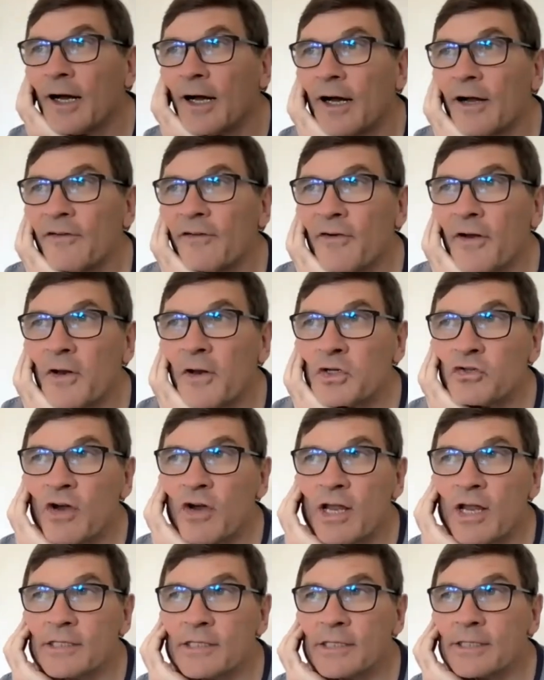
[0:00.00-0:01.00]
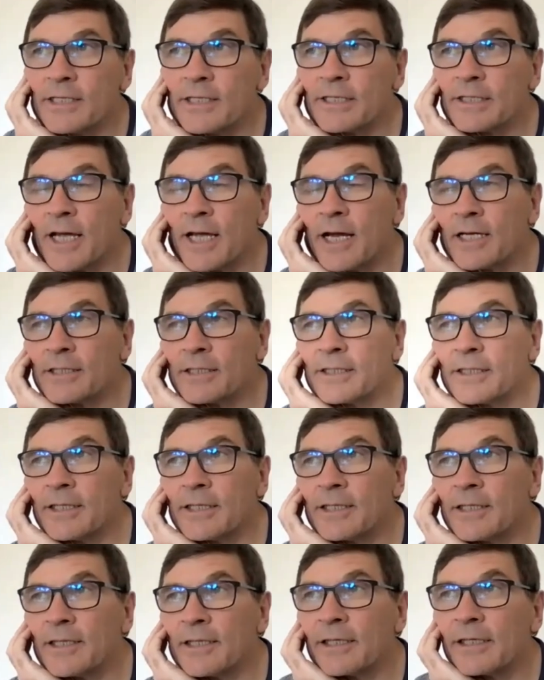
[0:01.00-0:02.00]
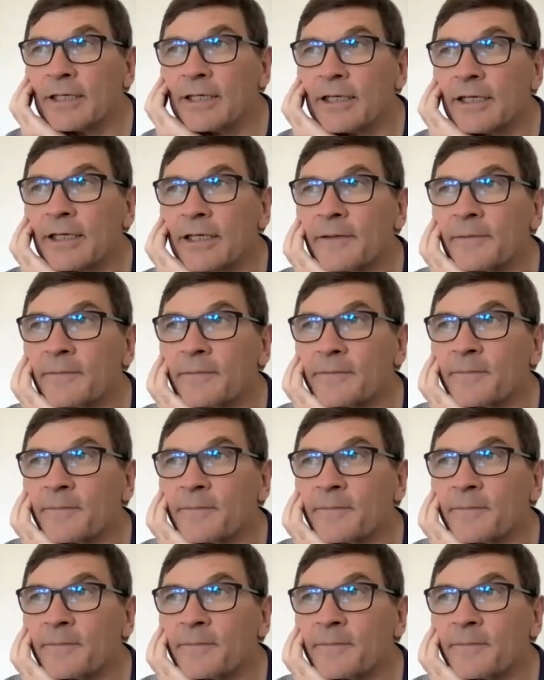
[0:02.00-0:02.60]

I follow trends in society and like uh,